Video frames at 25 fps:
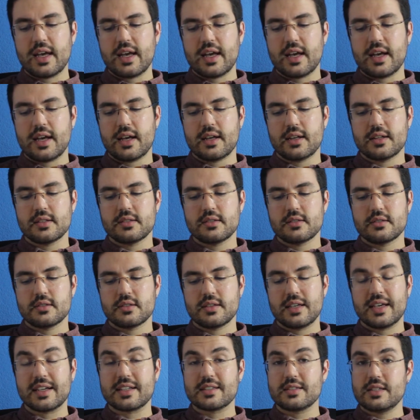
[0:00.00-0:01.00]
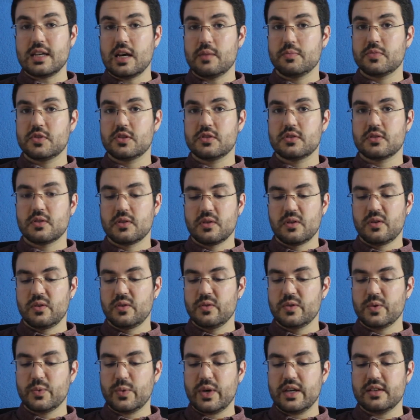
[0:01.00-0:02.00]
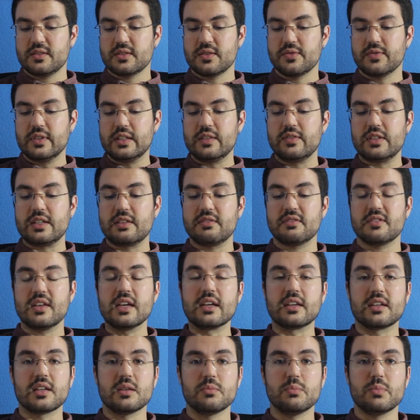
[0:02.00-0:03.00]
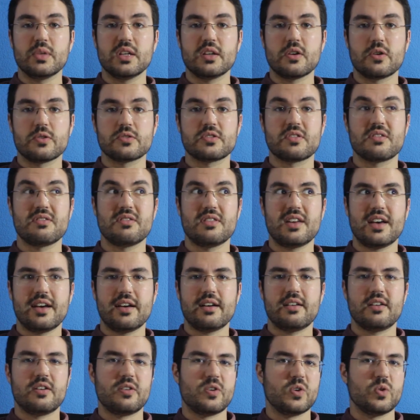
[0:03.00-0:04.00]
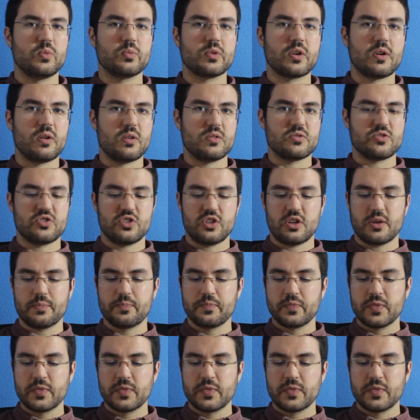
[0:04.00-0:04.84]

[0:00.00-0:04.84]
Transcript: and accept other ways of living and thinking beyond their home culture.